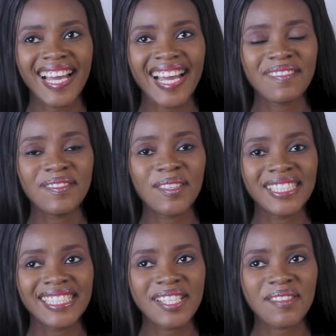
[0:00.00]
I have
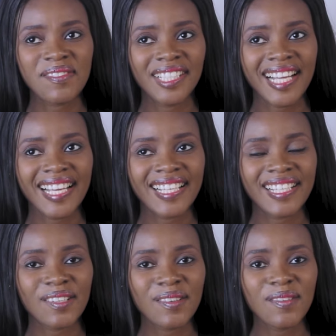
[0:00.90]
done this for
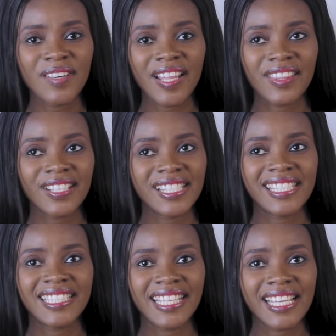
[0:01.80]
like over
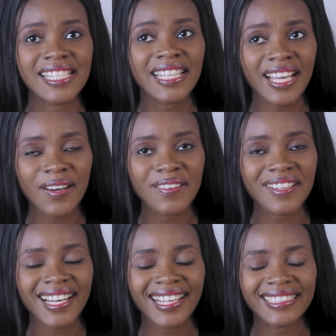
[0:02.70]
13 years
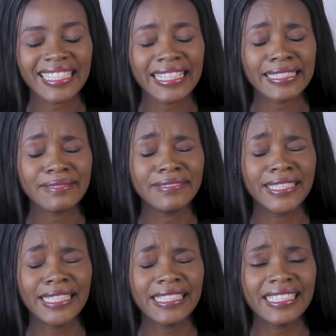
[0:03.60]
now, they're like,
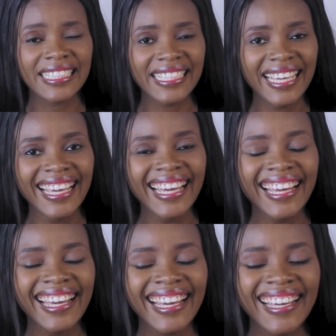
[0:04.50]
really?
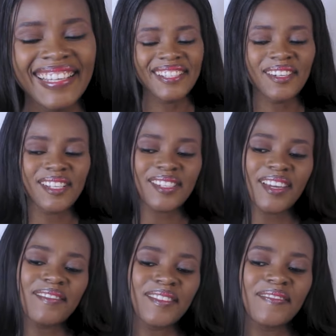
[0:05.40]
You know, it's so
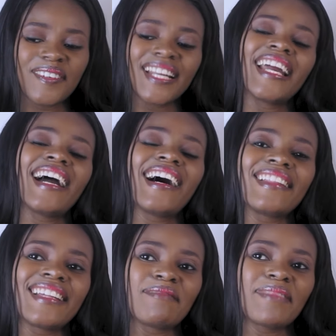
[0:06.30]
even funny
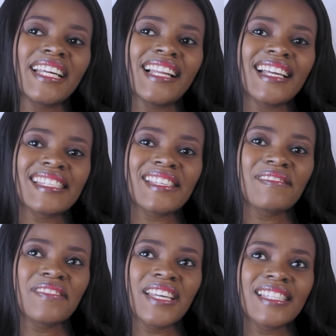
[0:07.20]
how that my last
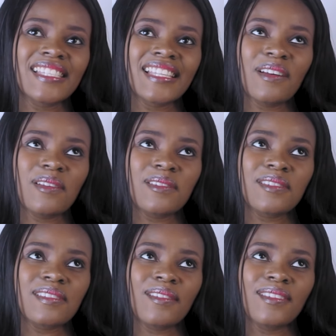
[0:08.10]
event, that
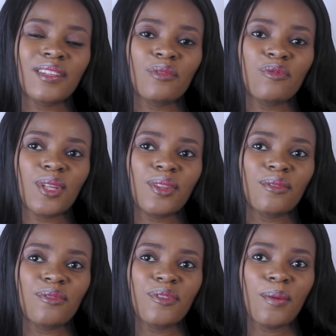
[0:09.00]
was on the 4th
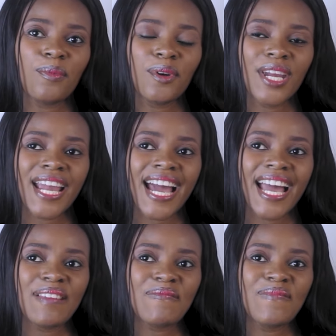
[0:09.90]
of February,
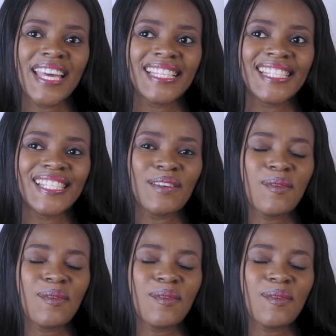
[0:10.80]
I met